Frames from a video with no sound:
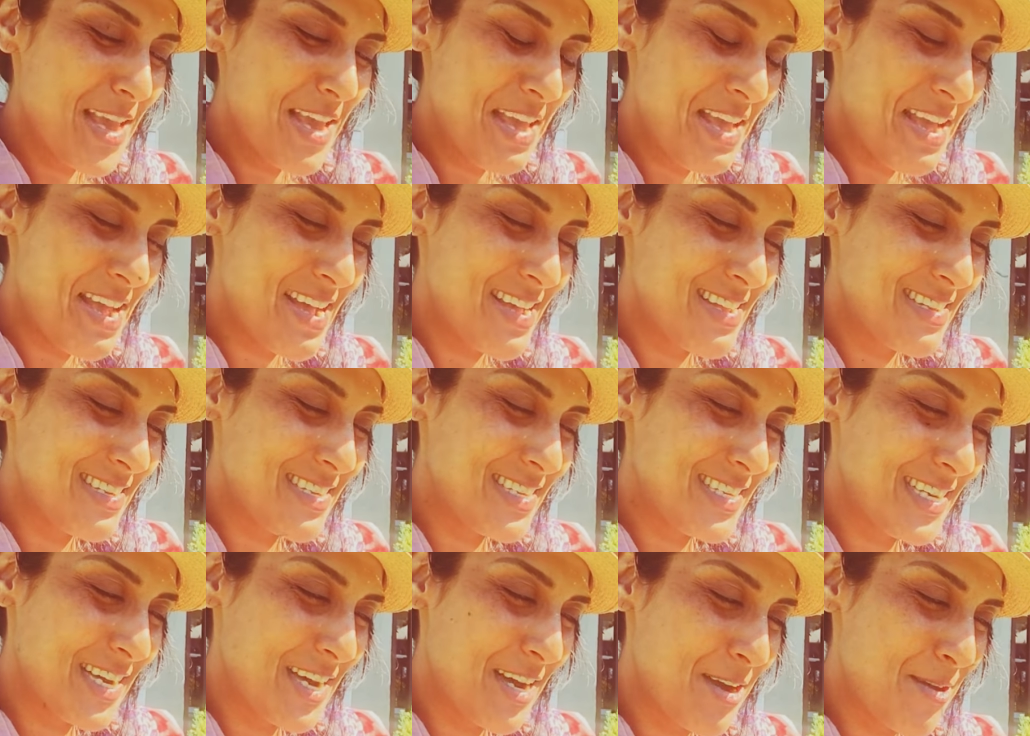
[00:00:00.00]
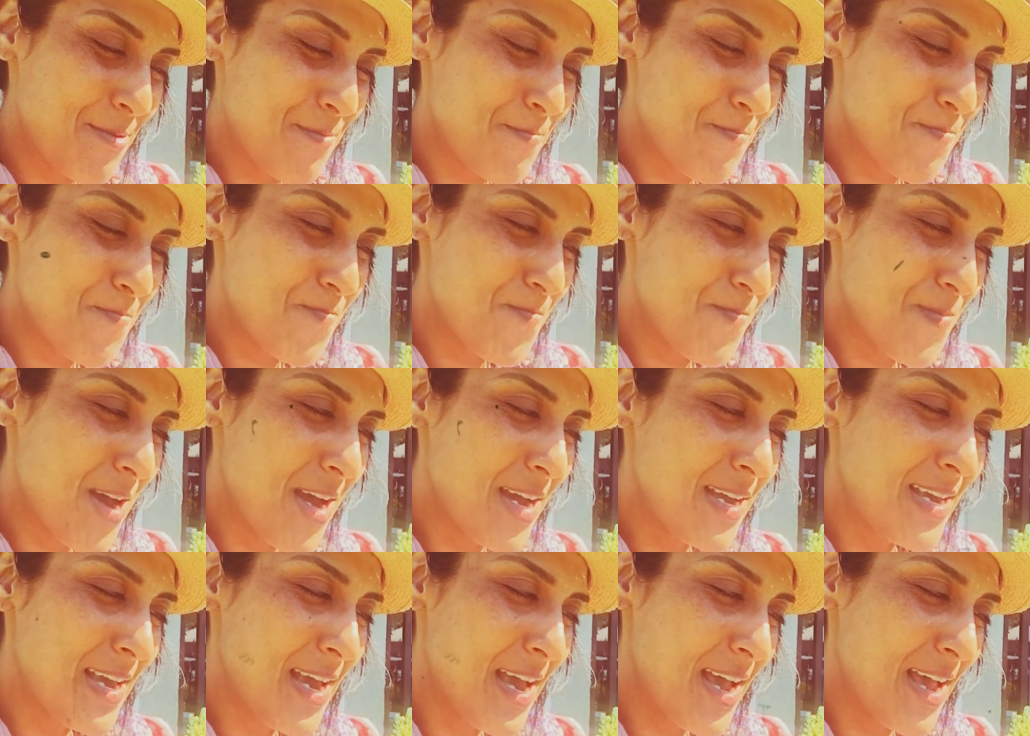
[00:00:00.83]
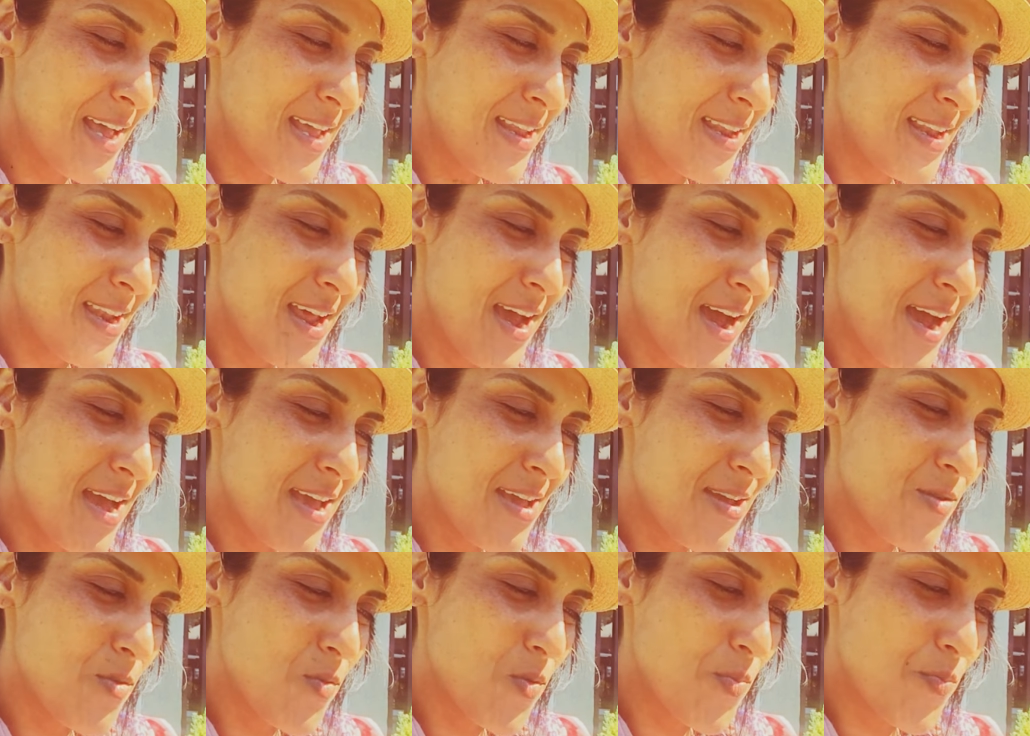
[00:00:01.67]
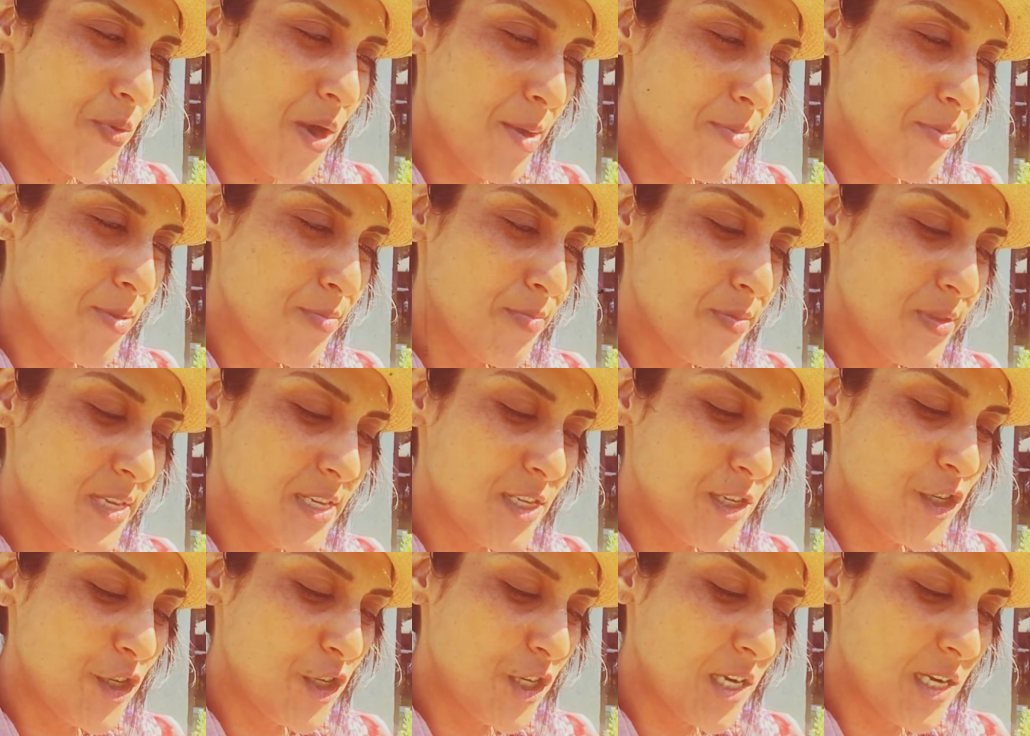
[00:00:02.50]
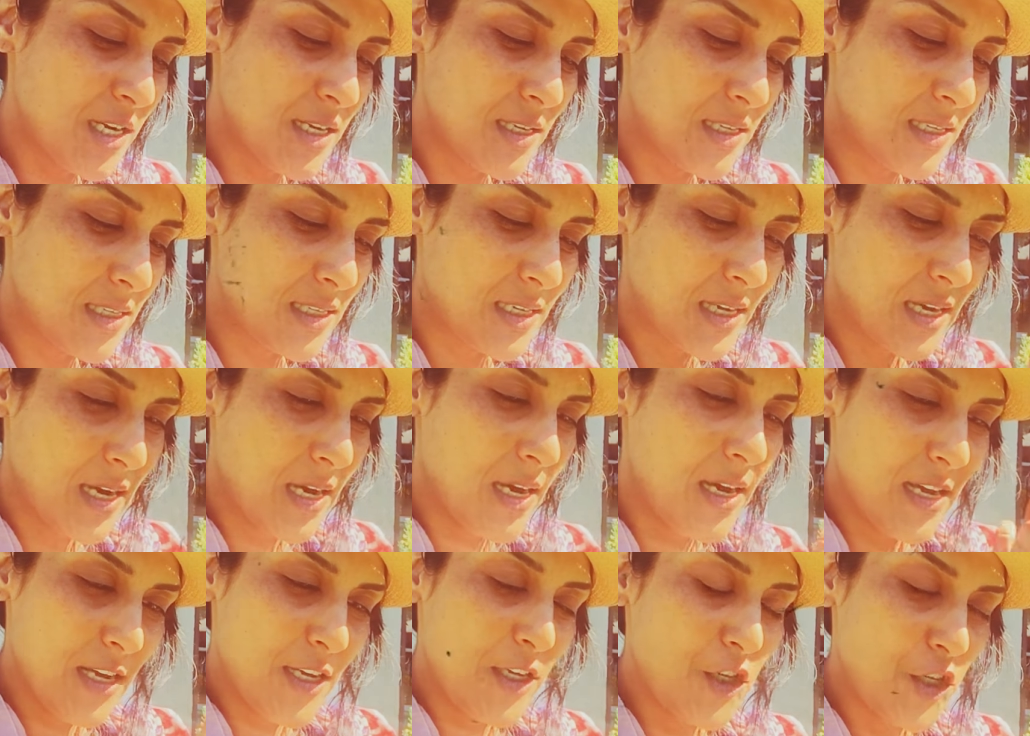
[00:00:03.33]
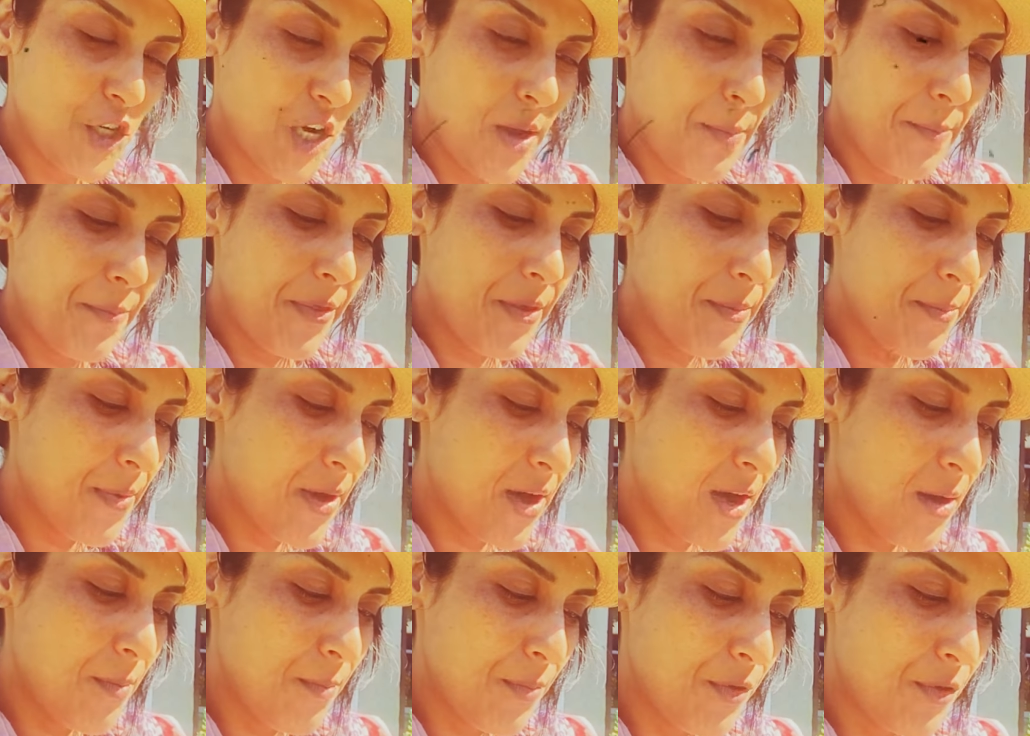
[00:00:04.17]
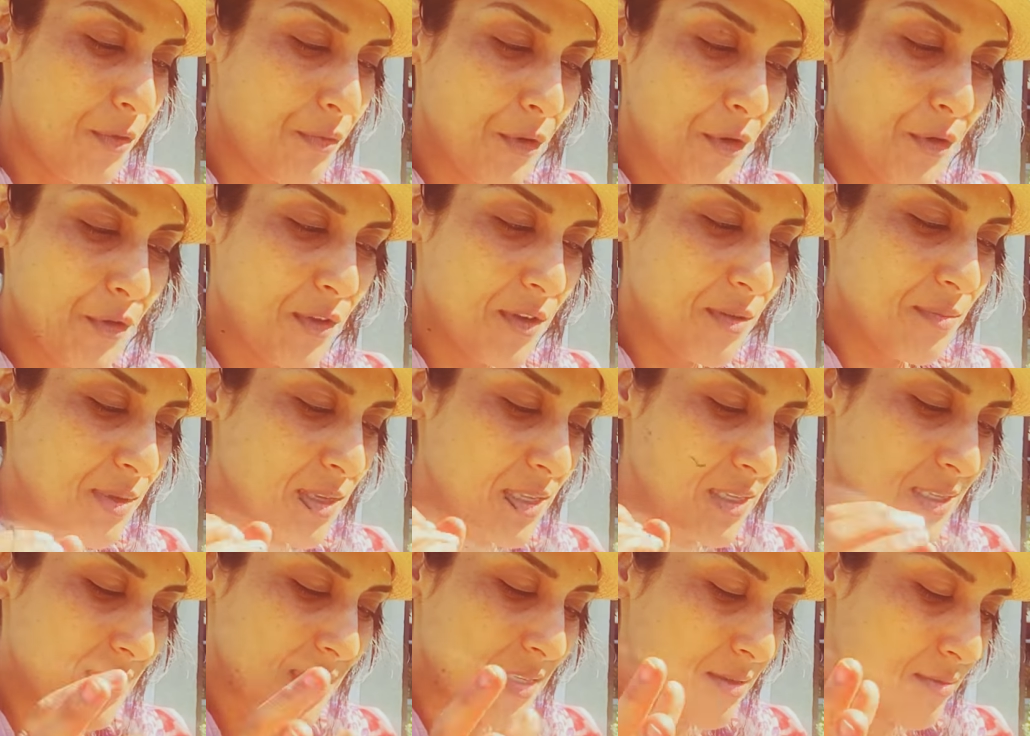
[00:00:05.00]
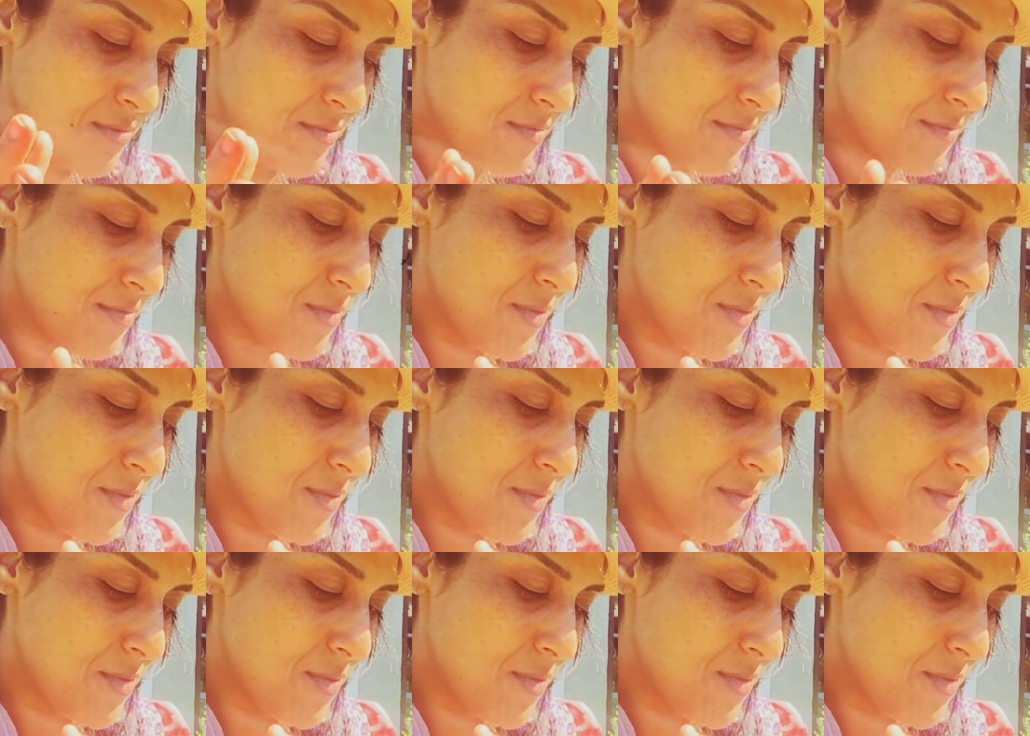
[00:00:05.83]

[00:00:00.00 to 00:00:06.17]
And again, I will probably just chop them up, throw them in some